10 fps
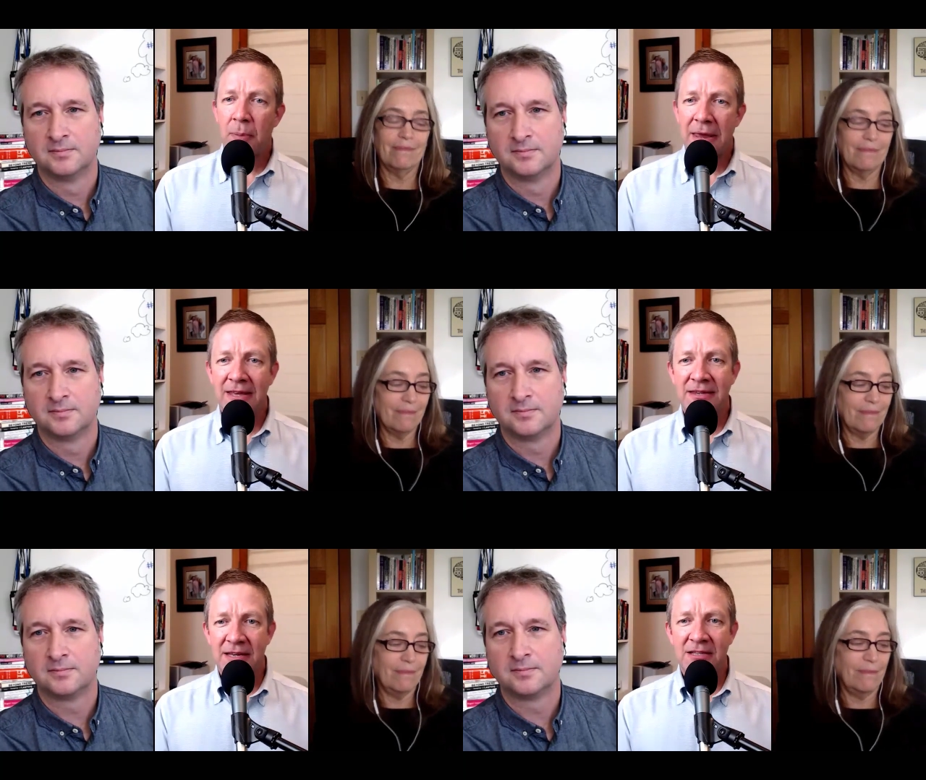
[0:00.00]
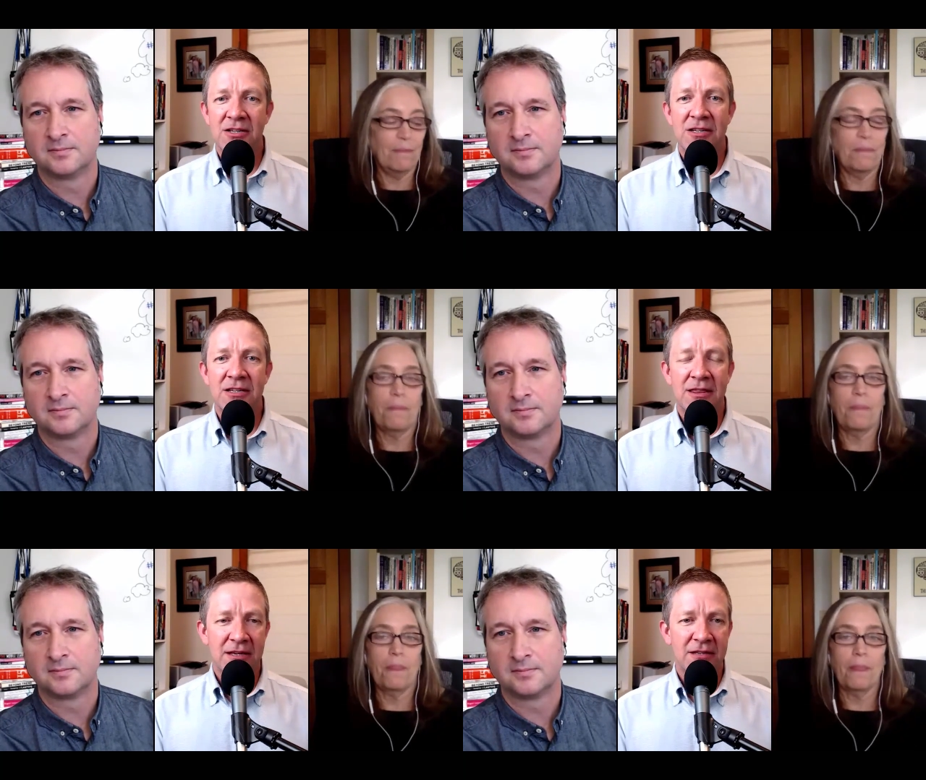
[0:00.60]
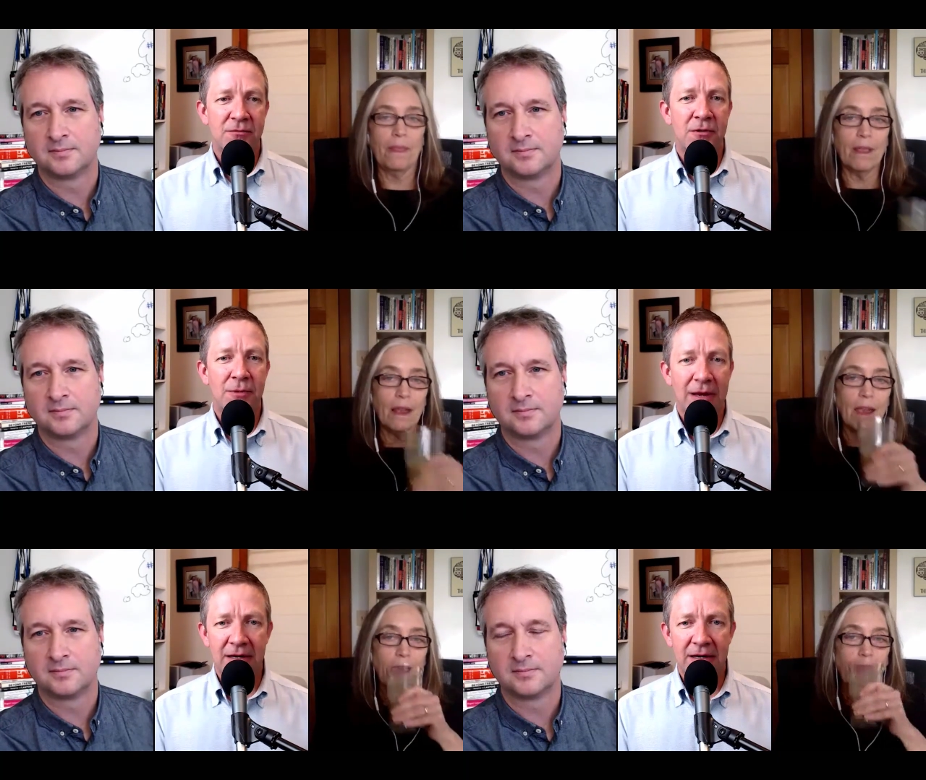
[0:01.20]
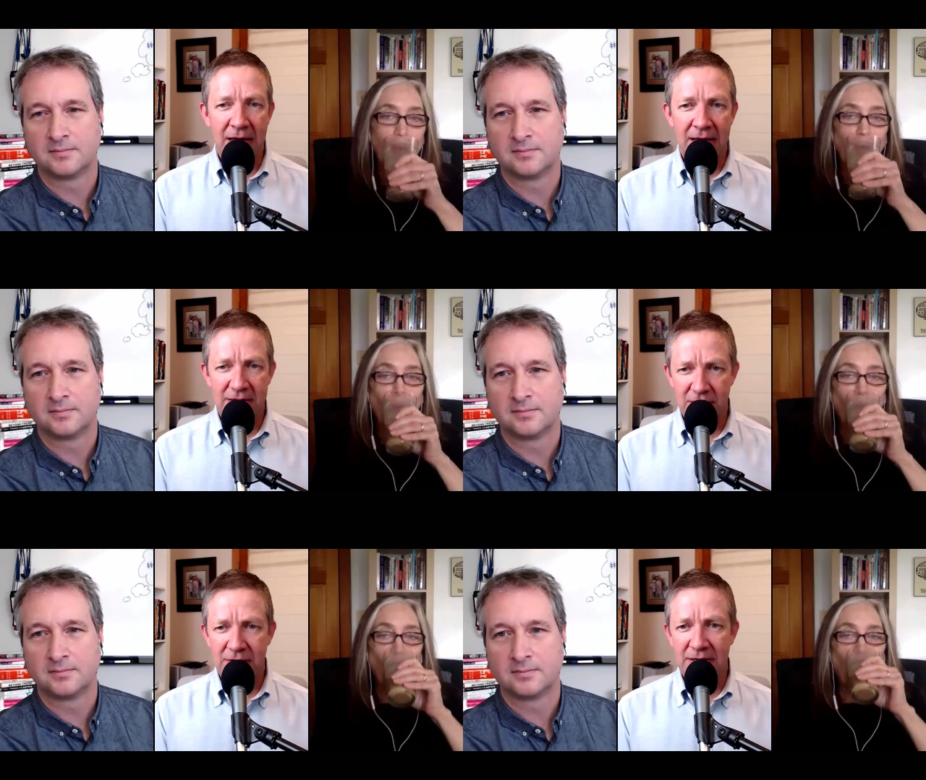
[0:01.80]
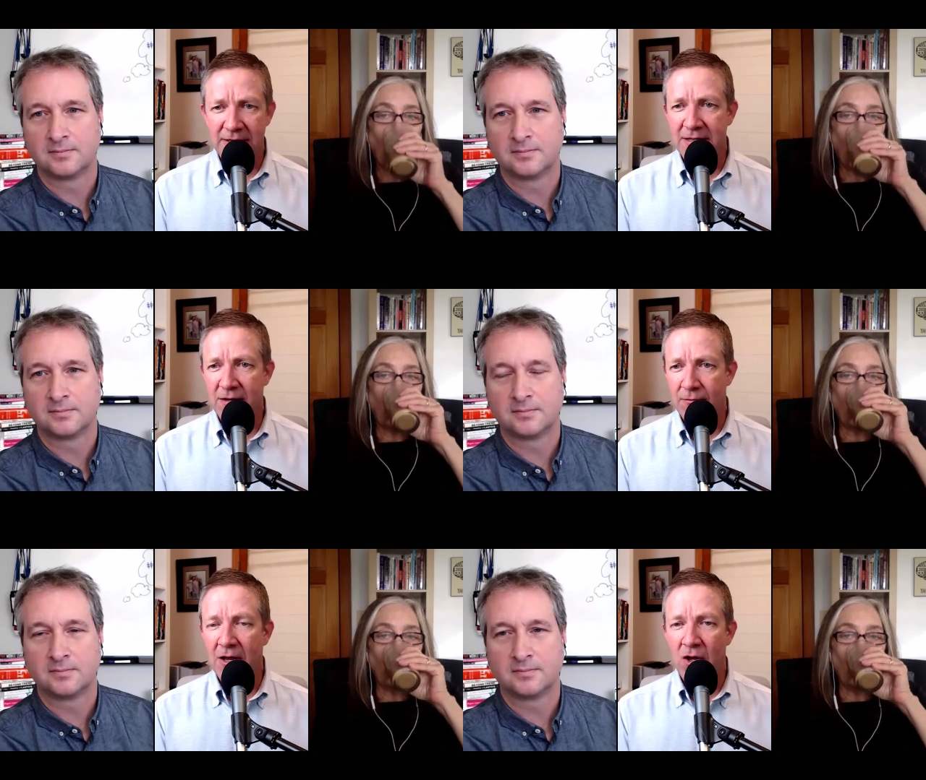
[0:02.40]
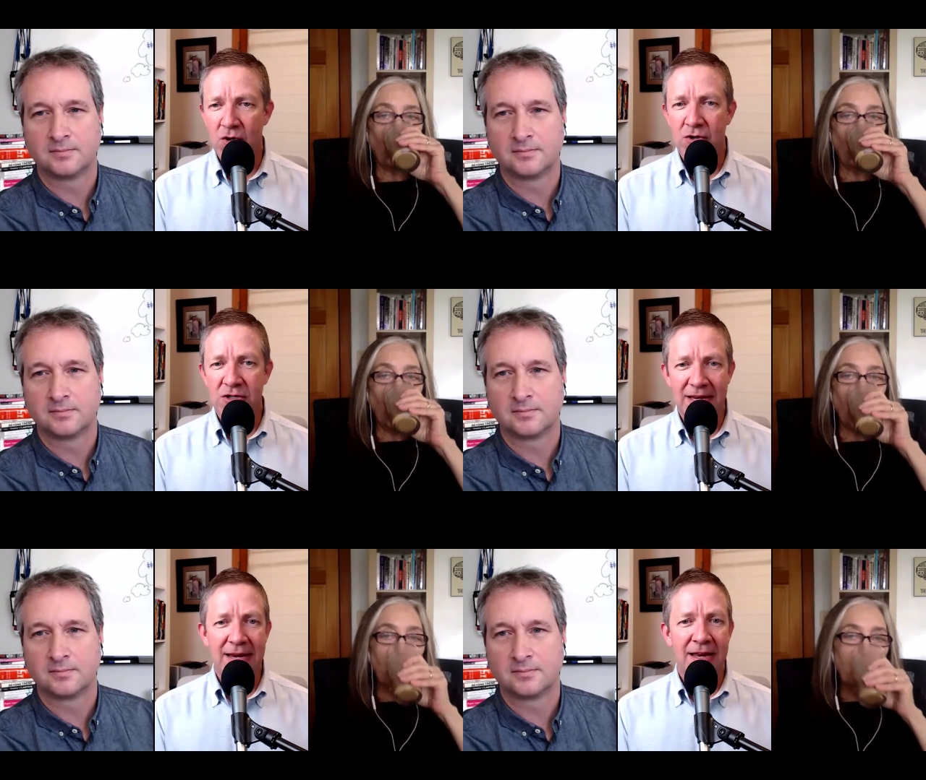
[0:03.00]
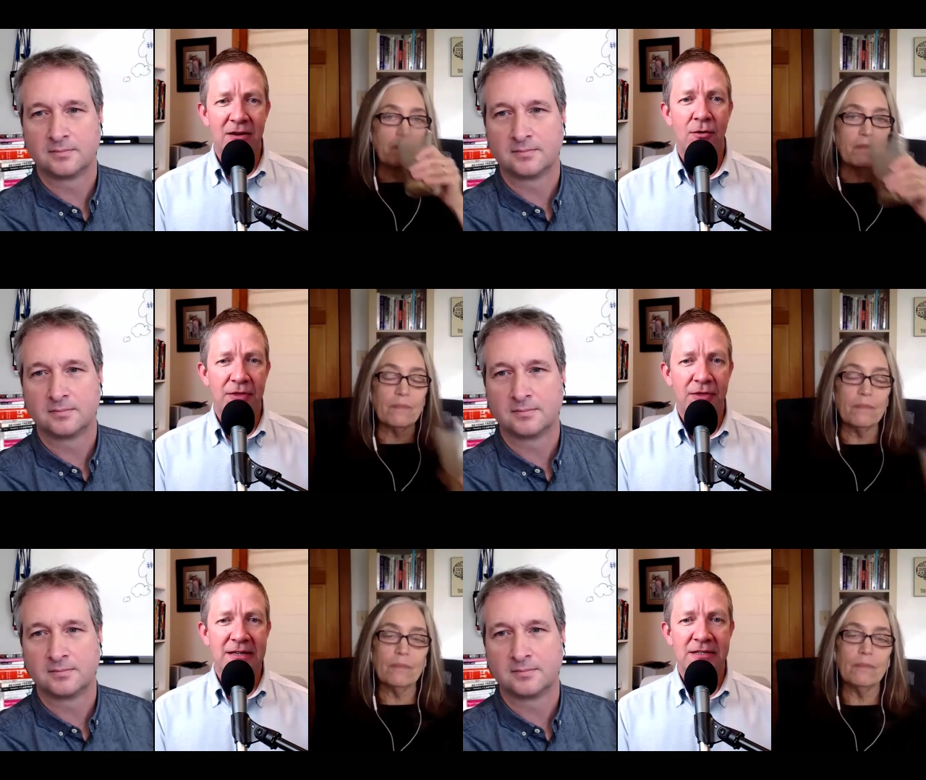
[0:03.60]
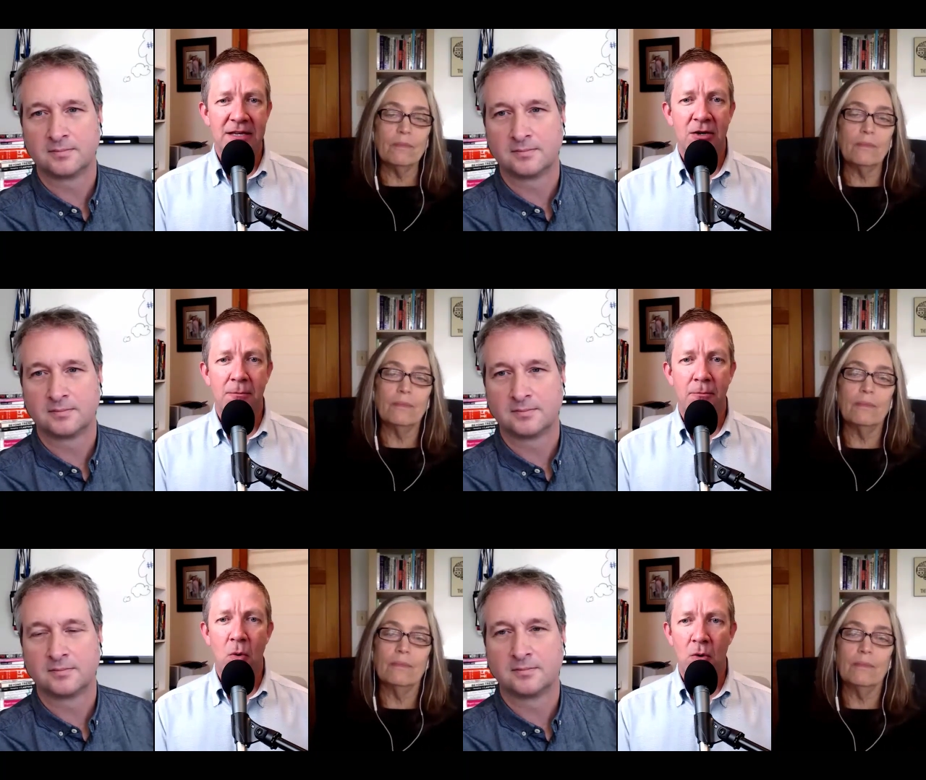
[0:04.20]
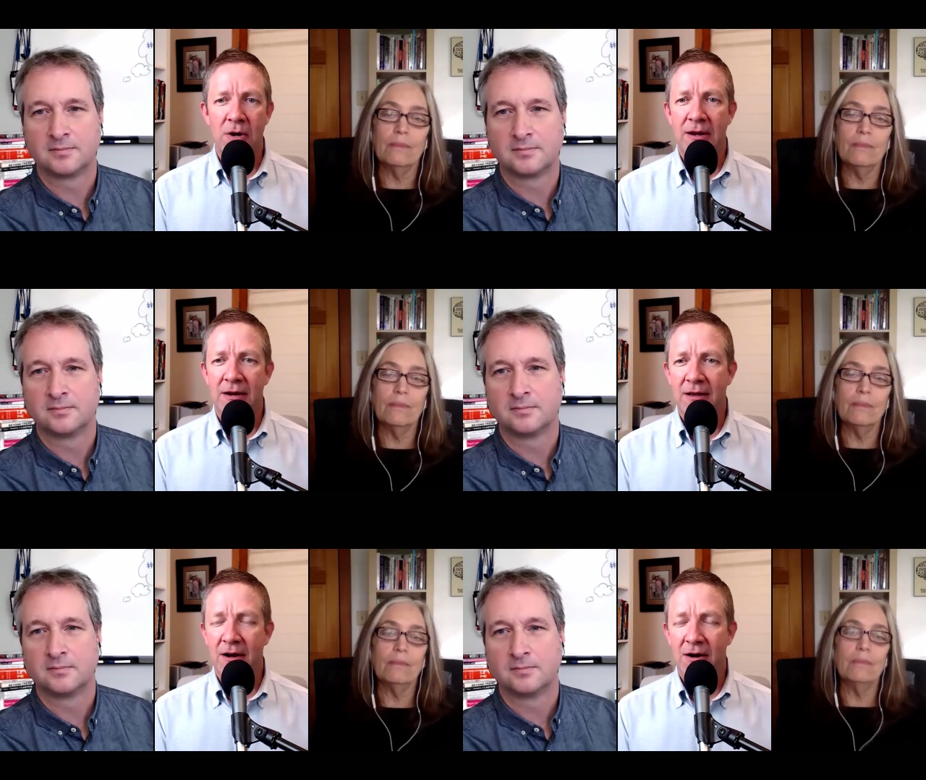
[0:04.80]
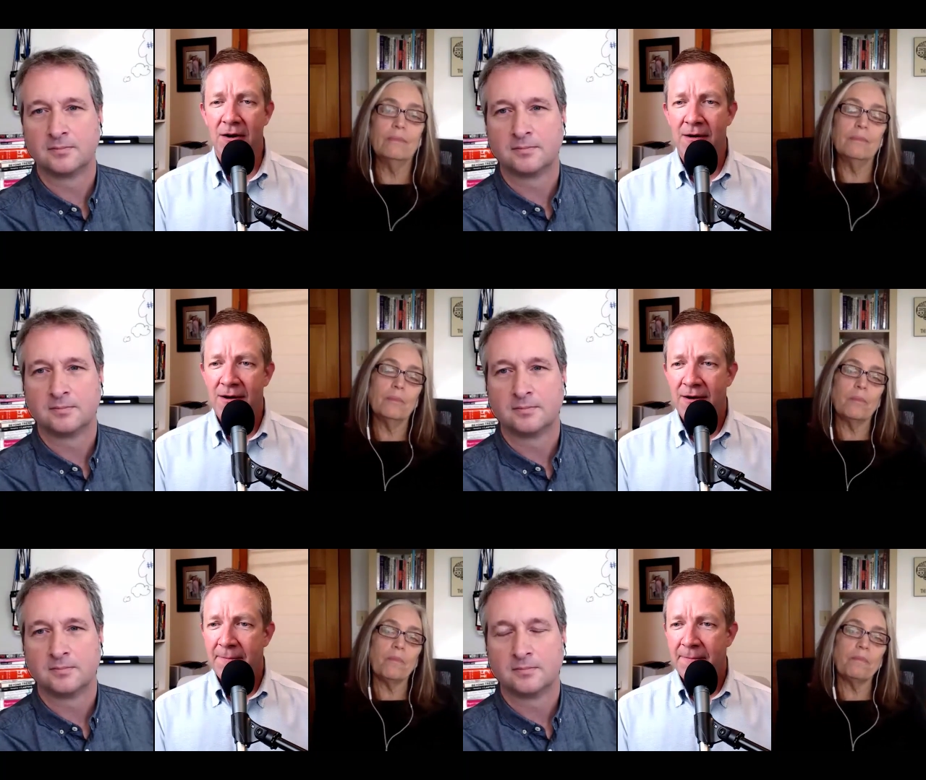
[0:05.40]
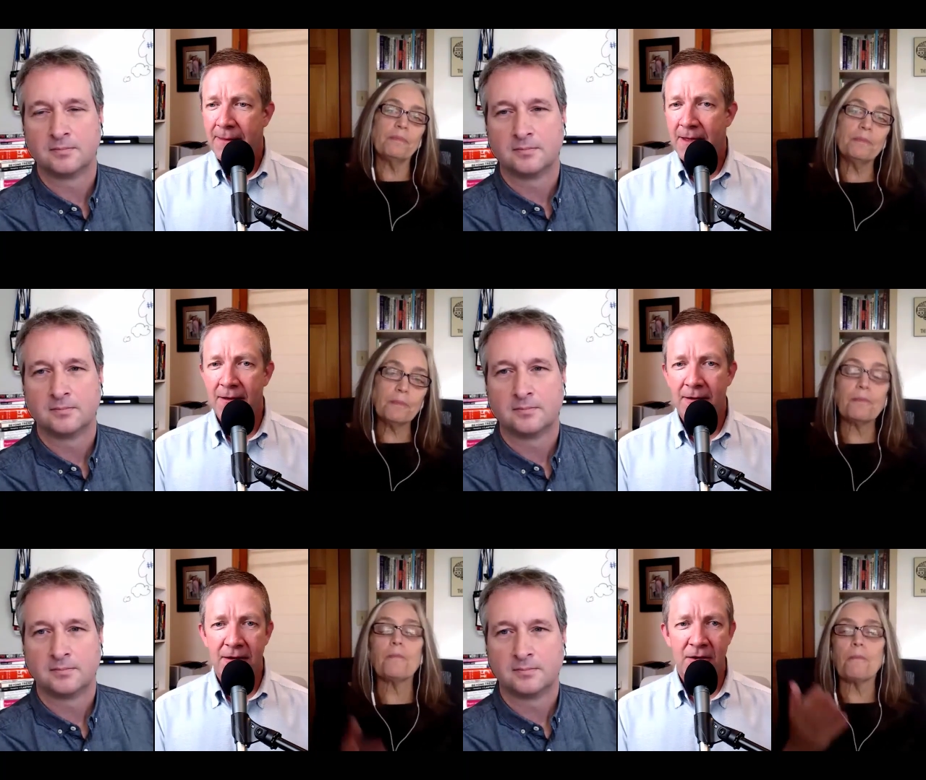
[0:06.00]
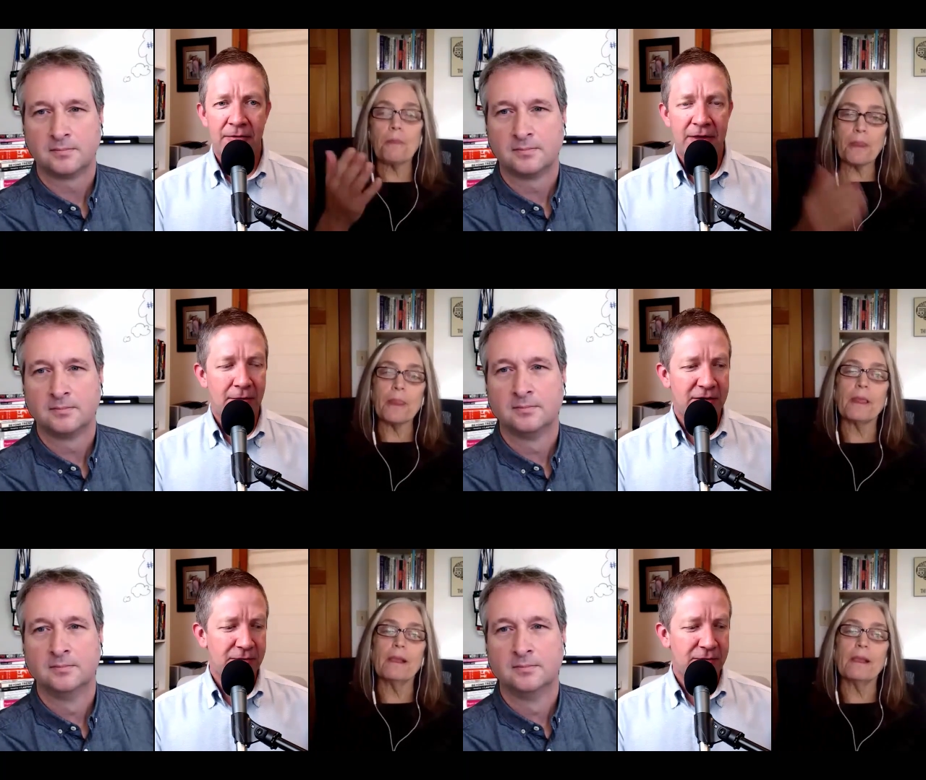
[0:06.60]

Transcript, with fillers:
Speaker 1: pay attention to things we recognize or things that we understand or things that are boring. Are uh, you know they always